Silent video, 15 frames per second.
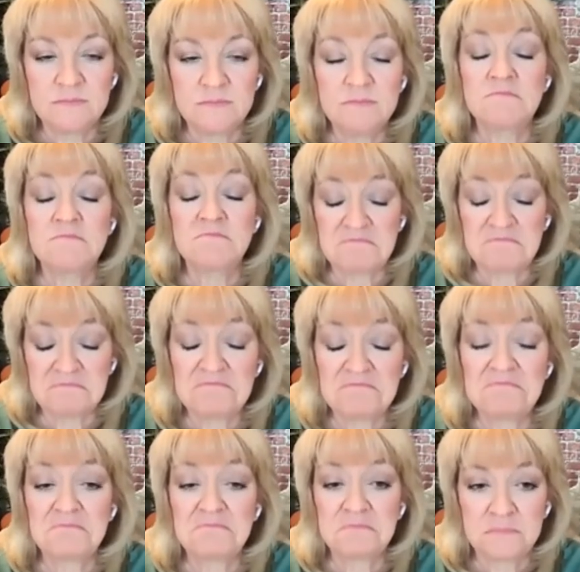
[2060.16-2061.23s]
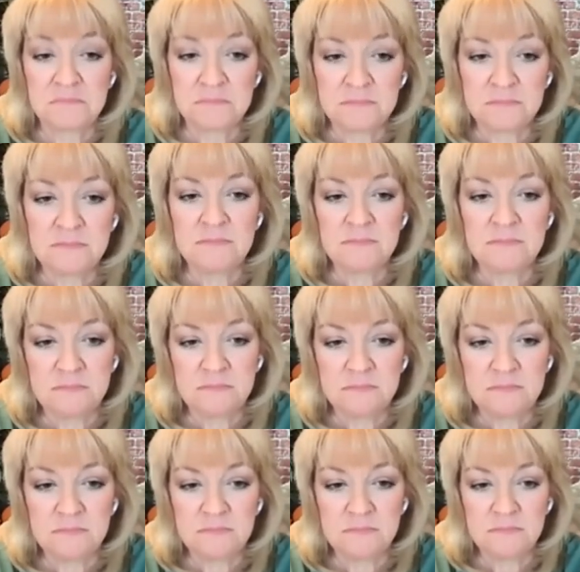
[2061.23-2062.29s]

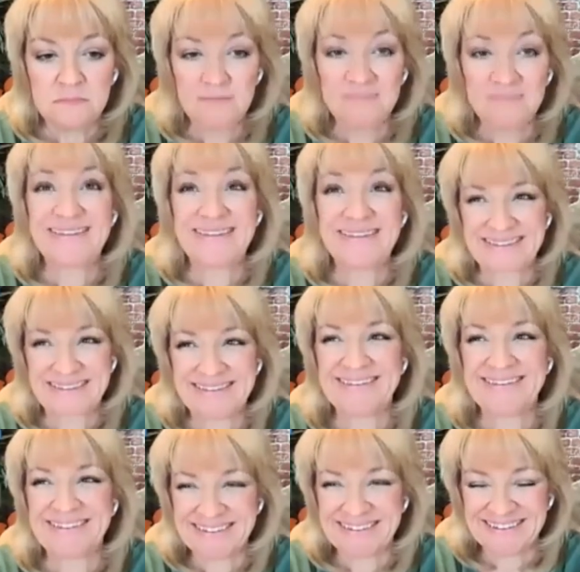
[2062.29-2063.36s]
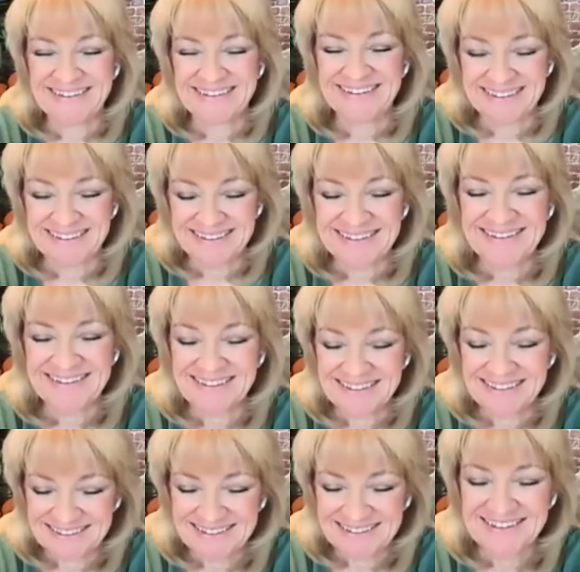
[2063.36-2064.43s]

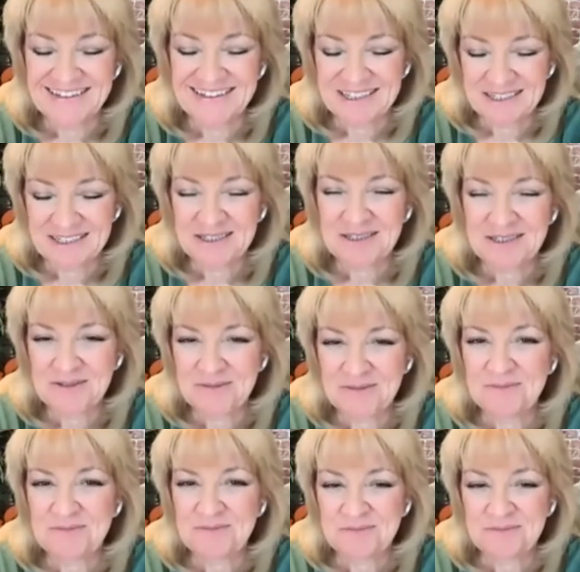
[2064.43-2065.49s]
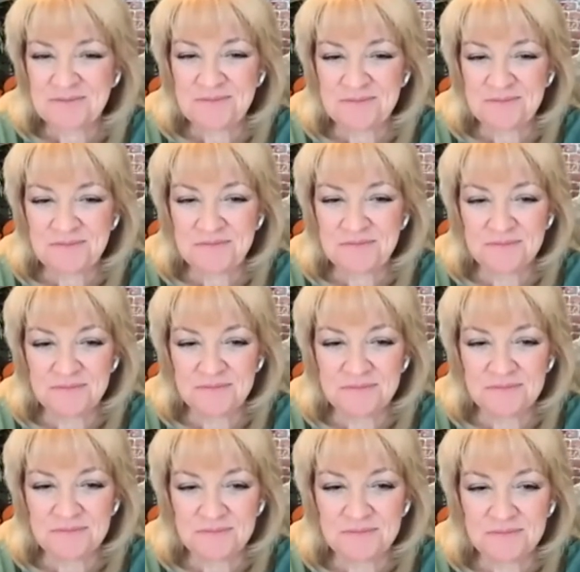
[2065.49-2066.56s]

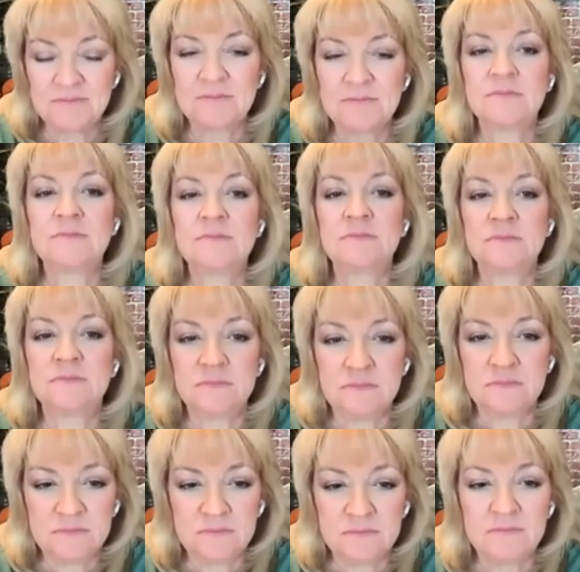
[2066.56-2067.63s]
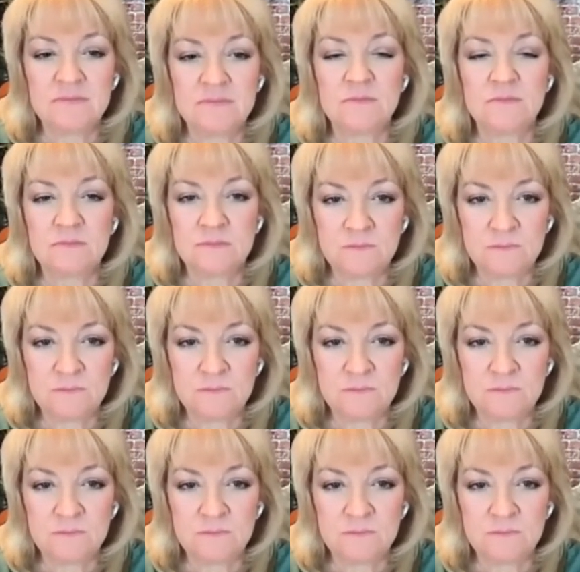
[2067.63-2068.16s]
This person isn't speaking.